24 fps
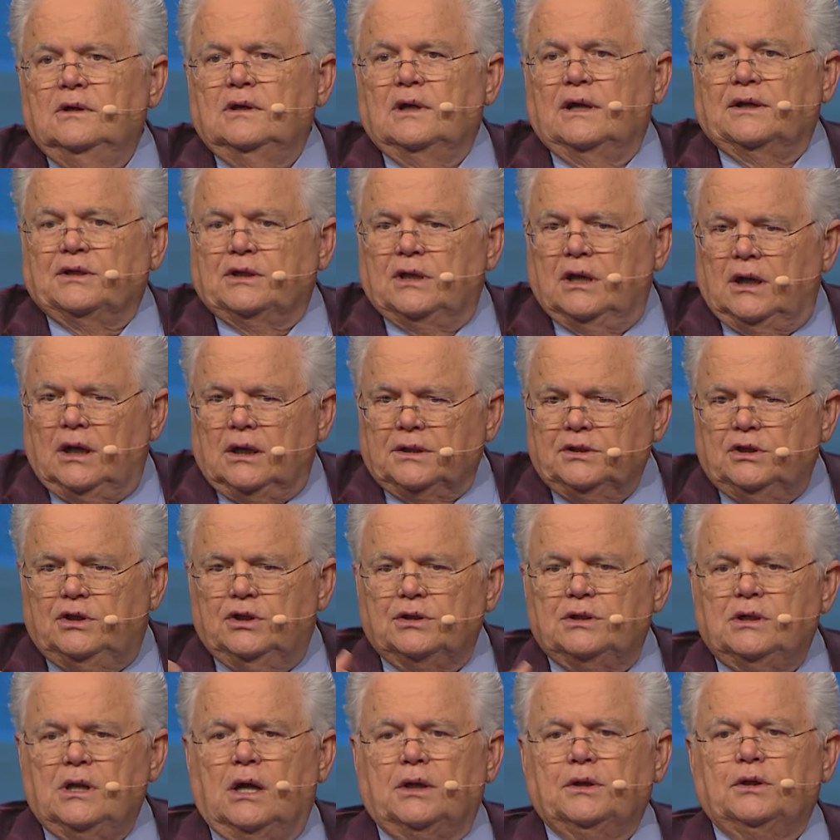and God
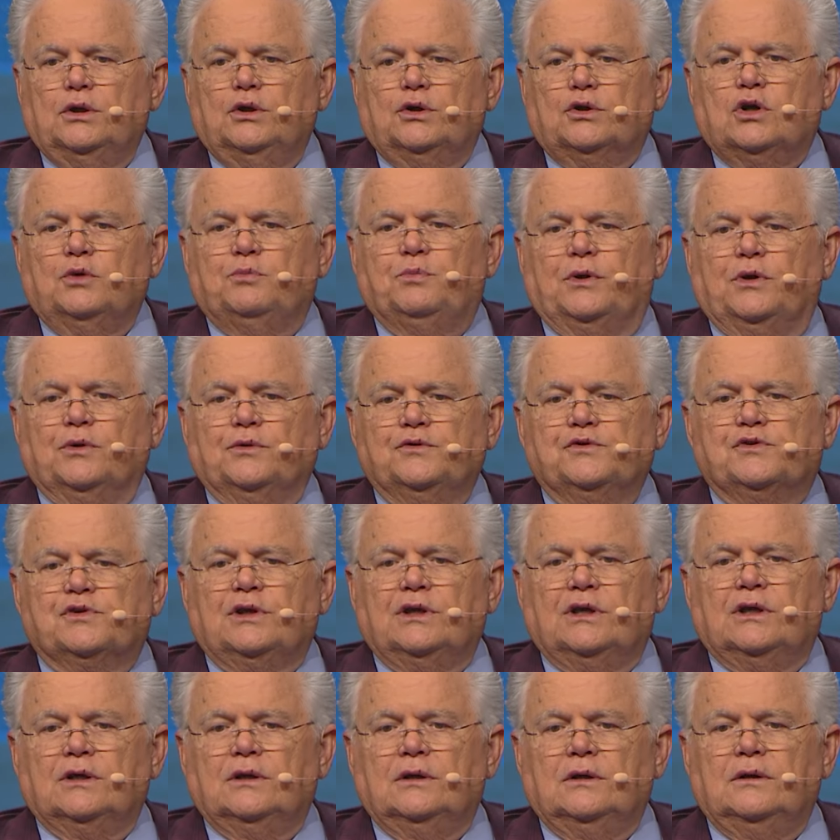could not look upon
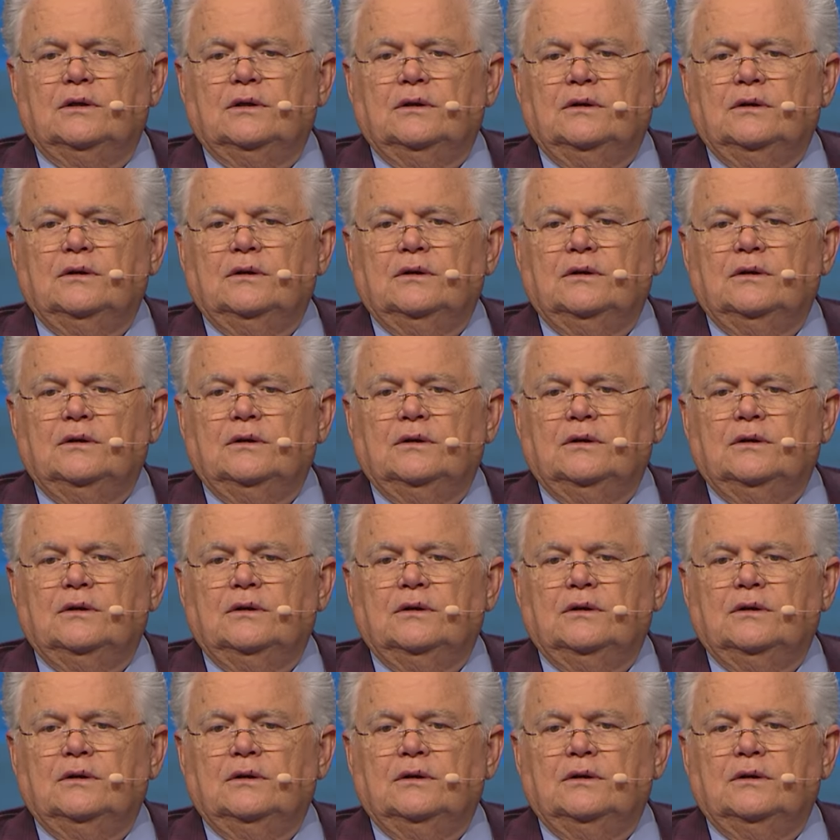sin.